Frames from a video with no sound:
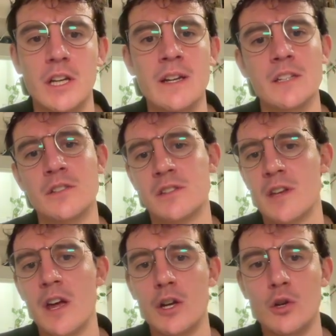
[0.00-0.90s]
I can just
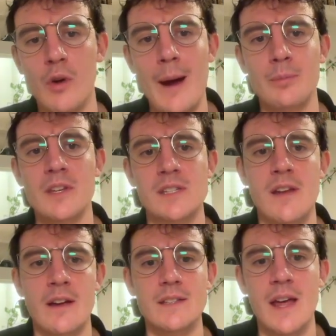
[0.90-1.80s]
grab this
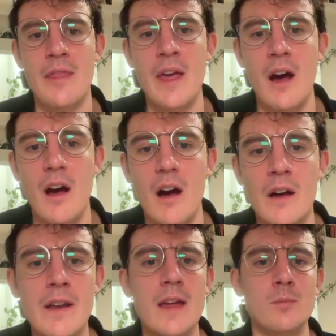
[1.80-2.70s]
knight and they are
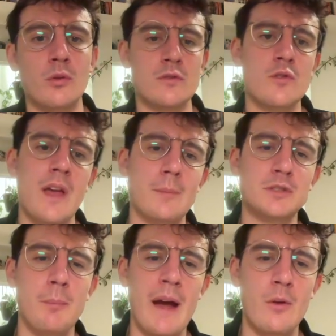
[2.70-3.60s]
unable to
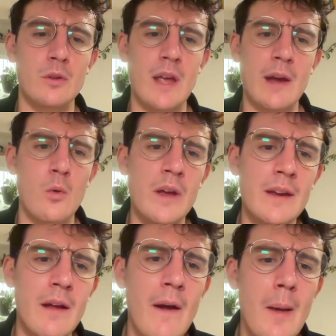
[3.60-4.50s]
capture back with their
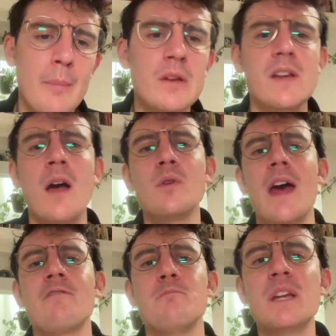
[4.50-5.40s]
queen because I would
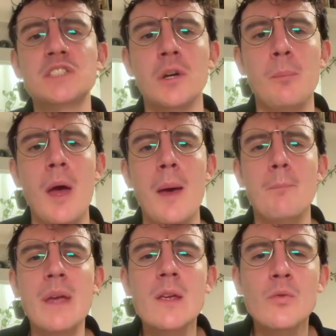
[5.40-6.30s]
have bishop
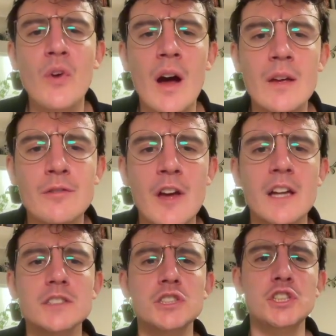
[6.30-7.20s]
b5
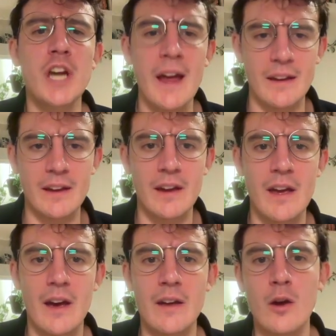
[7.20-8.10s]
check,
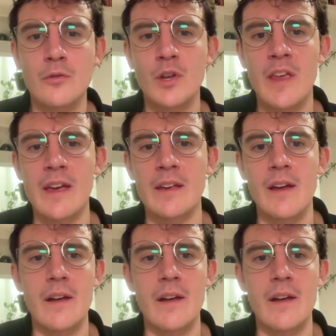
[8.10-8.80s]
and after they